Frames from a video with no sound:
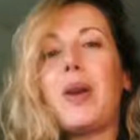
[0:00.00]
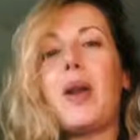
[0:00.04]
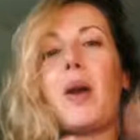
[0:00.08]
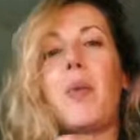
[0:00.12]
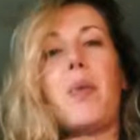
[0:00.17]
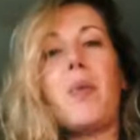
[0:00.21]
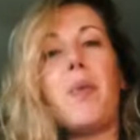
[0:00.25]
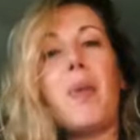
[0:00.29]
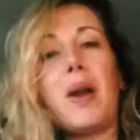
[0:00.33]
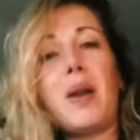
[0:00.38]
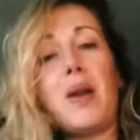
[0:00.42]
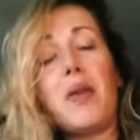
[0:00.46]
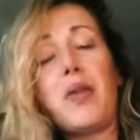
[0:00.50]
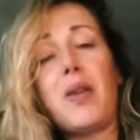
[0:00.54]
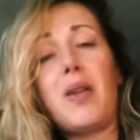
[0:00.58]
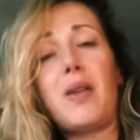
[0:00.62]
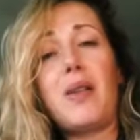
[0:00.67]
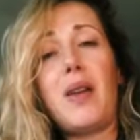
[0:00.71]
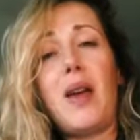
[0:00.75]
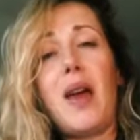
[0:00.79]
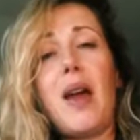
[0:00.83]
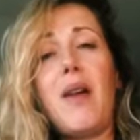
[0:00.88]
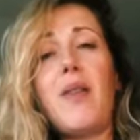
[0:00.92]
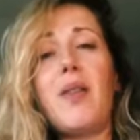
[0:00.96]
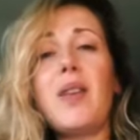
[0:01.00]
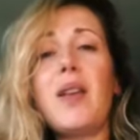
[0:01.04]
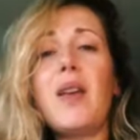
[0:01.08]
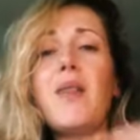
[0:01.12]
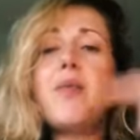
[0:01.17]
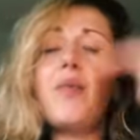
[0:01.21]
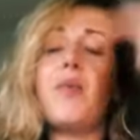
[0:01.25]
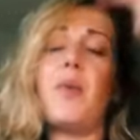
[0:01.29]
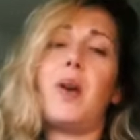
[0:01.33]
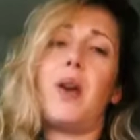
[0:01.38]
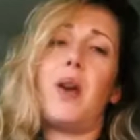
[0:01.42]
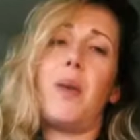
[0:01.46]
a minor third to
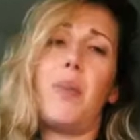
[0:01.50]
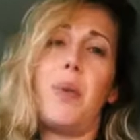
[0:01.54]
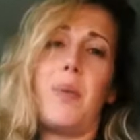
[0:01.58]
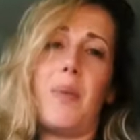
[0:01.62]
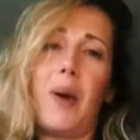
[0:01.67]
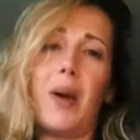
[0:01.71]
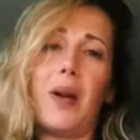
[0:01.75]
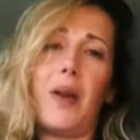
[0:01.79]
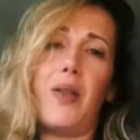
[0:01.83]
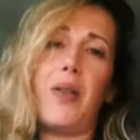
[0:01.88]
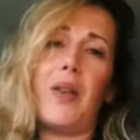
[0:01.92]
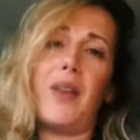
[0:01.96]
F7, went up a minor third to